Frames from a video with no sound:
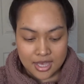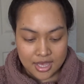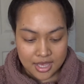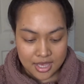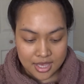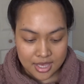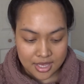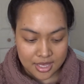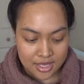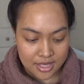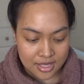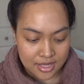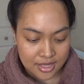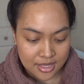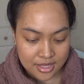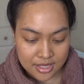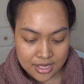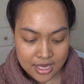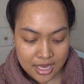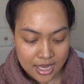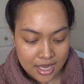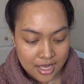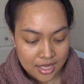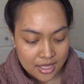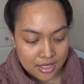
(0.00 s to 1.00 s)
And
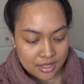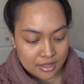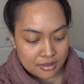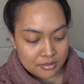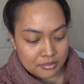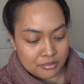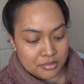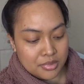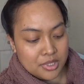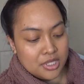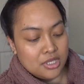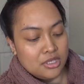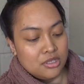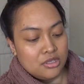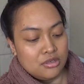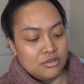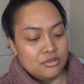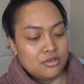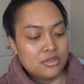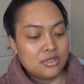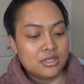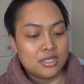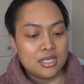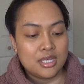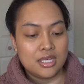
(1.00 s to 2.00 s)
I'll be
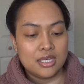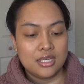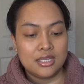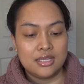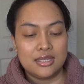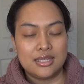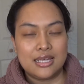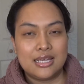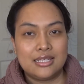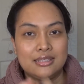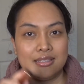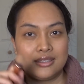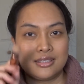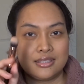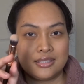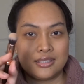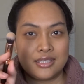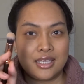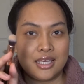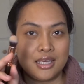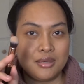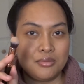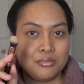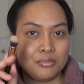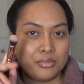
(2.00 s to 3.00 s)
using that
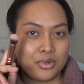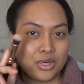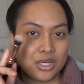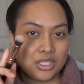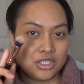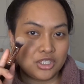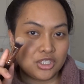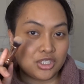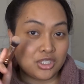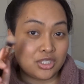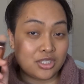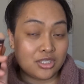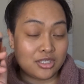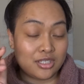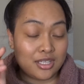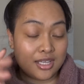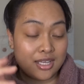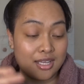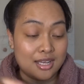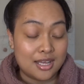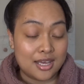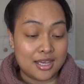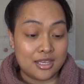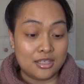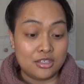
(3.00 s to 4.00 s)
same brush that
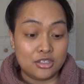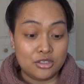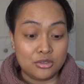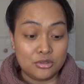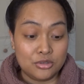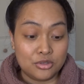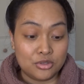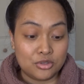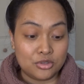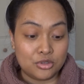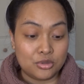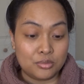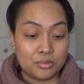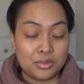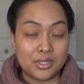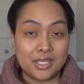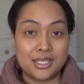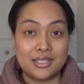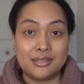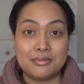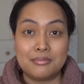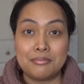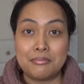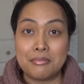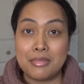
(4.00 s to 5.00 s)
I used to
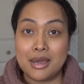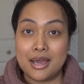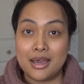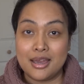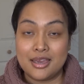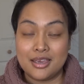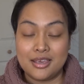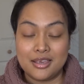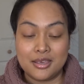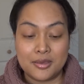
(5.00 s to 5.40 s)
blend my